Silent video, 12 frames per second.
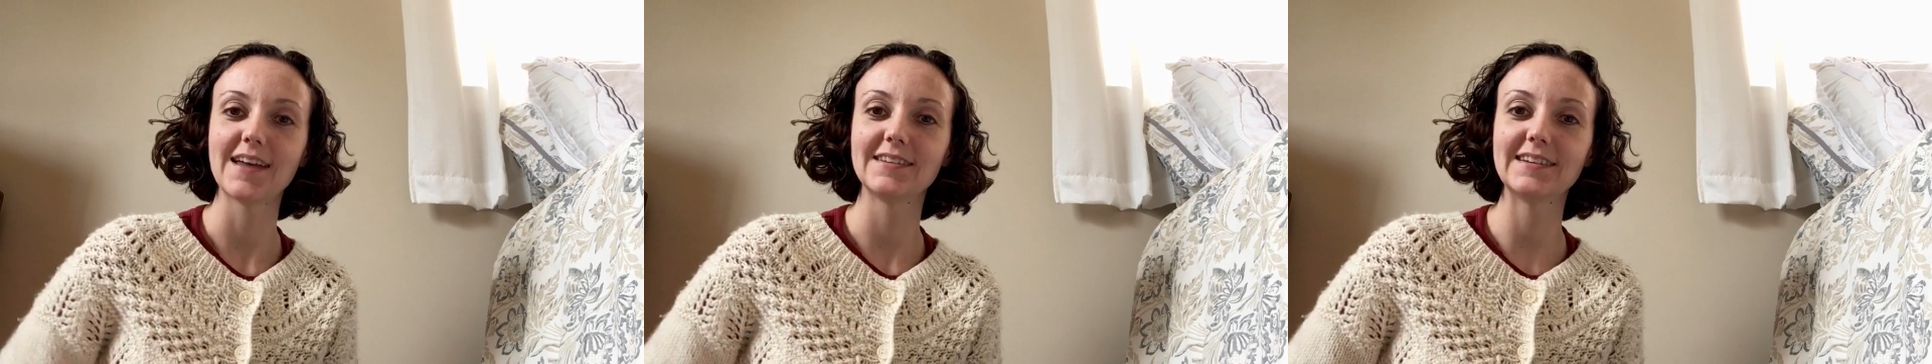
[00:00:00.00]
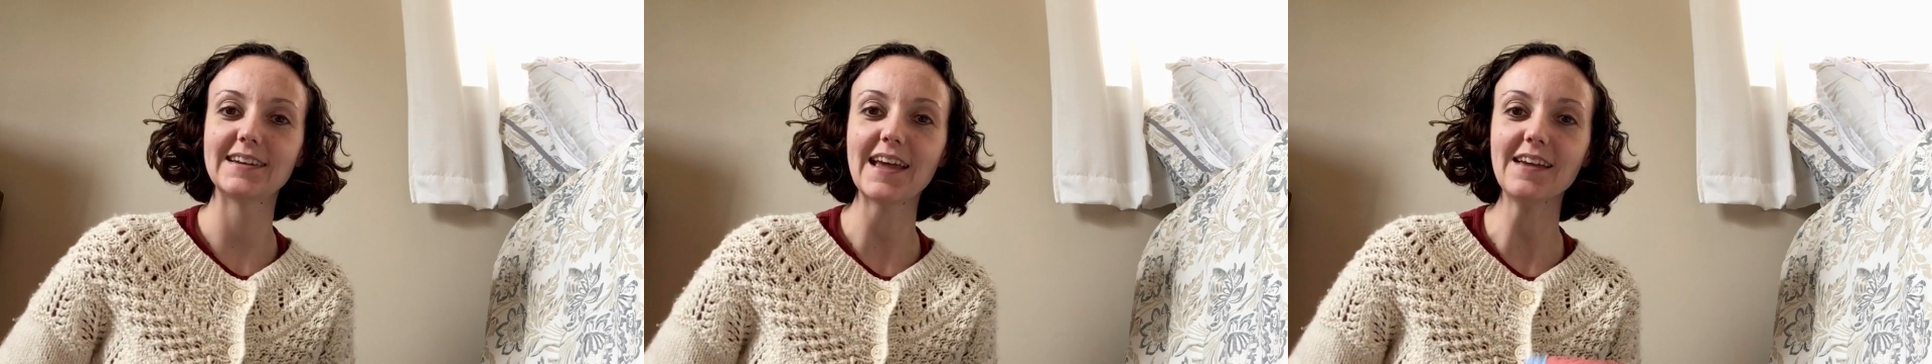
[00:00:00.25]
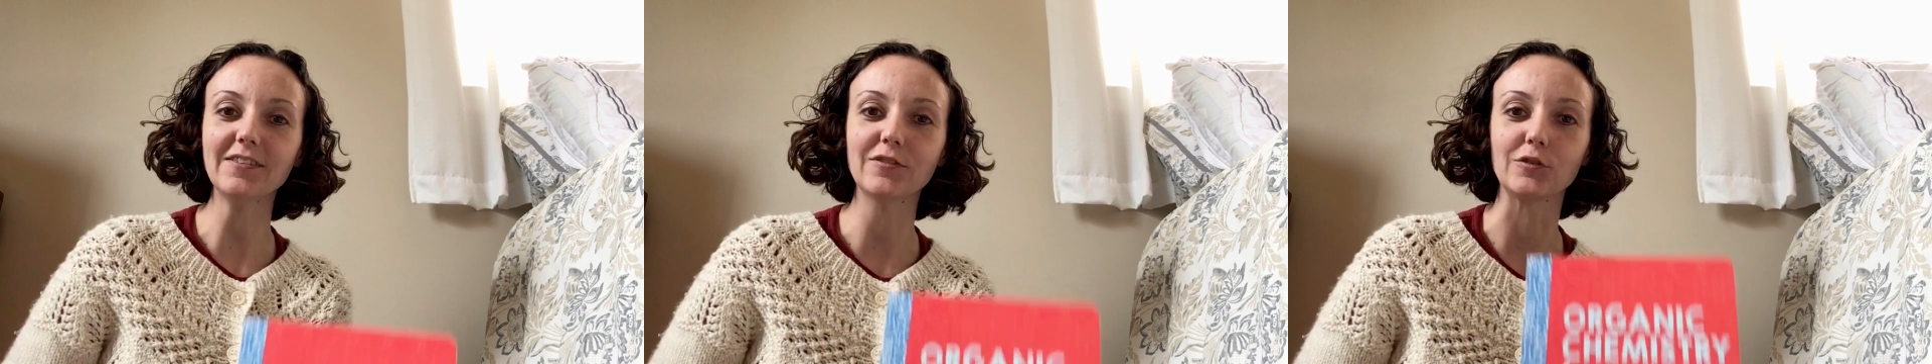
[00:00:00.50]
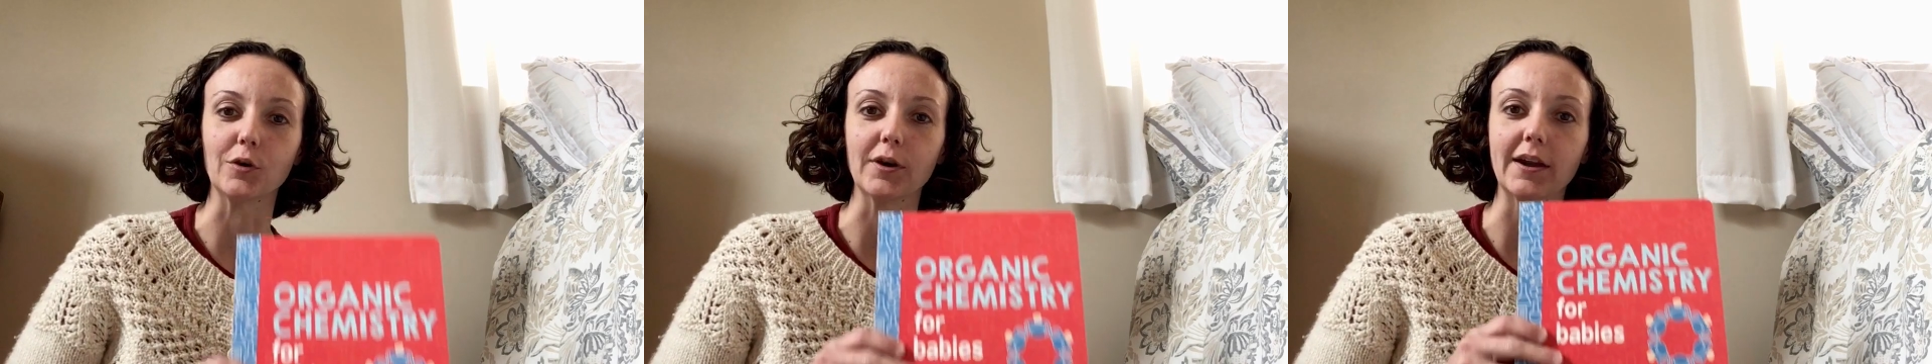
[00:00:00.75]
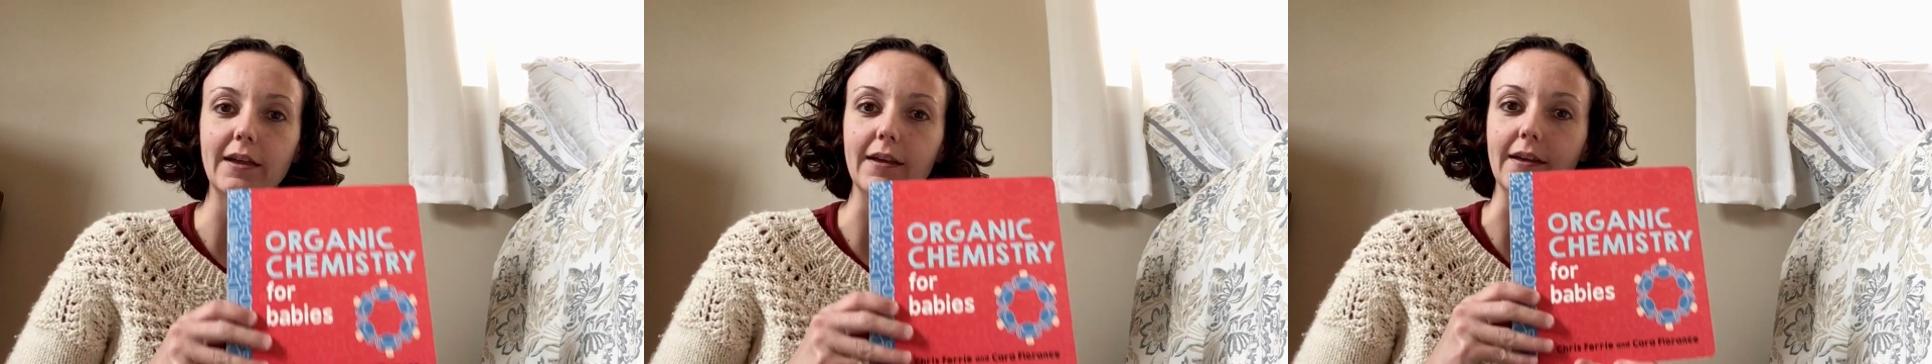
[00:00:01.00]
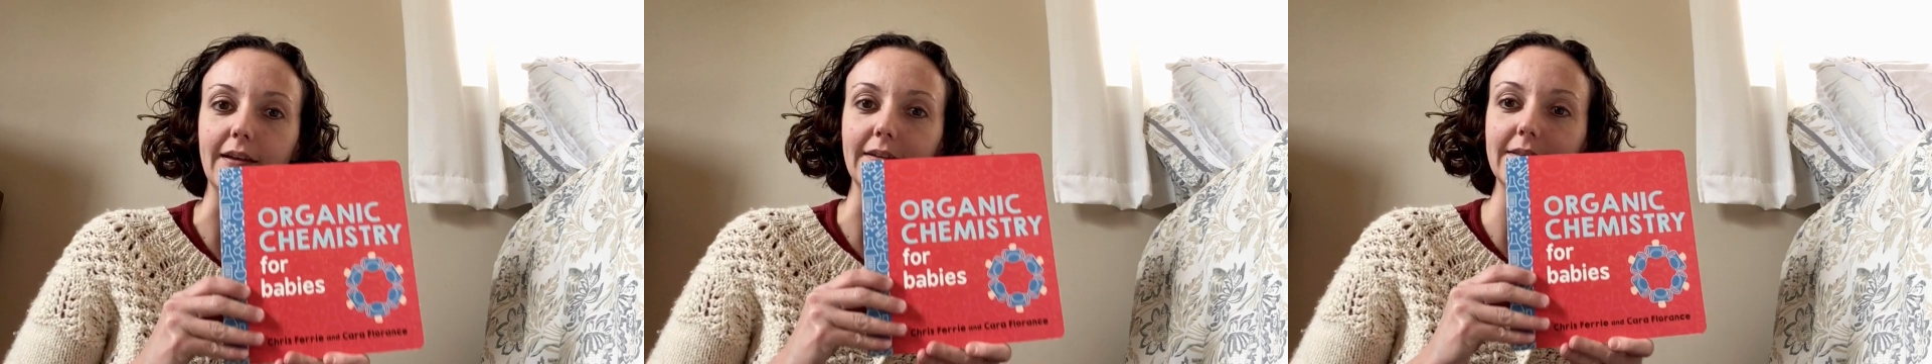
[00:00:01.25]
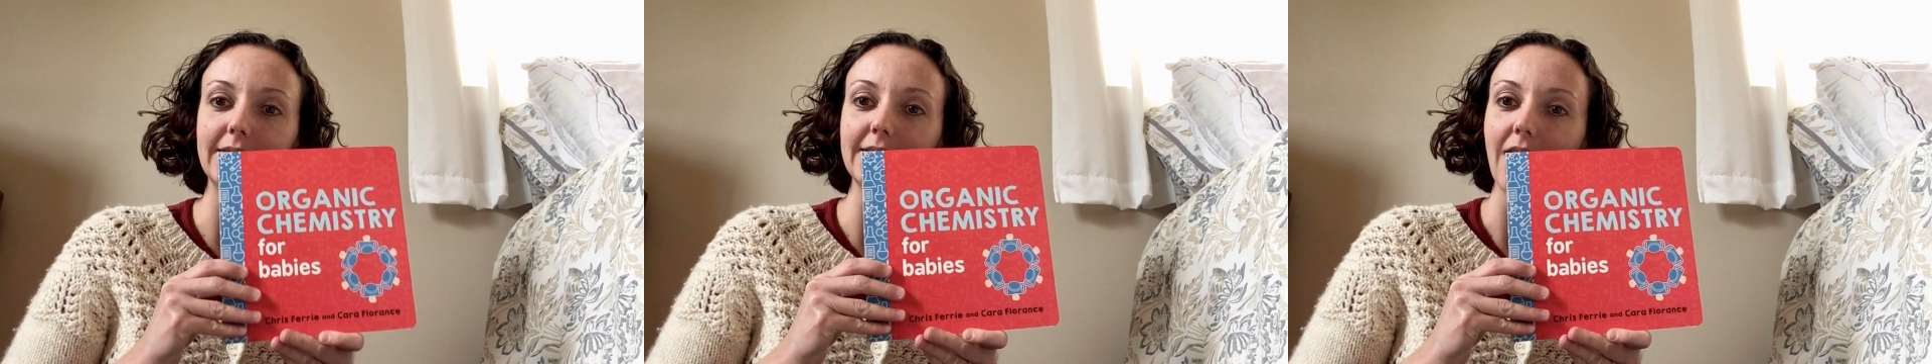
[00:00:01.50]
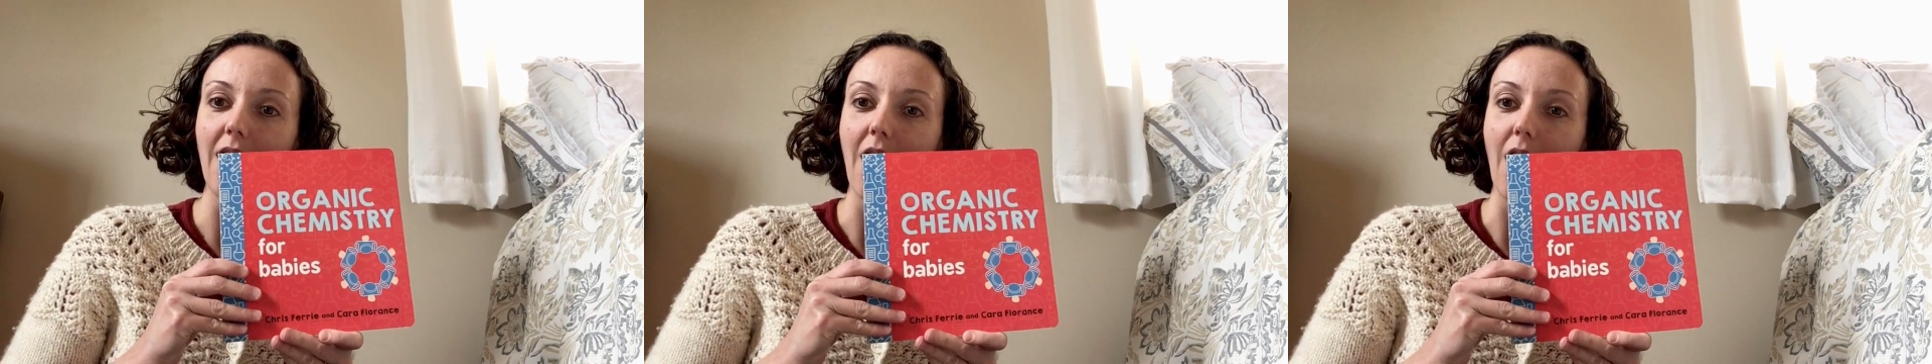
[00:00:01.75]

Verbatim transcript: Today's story is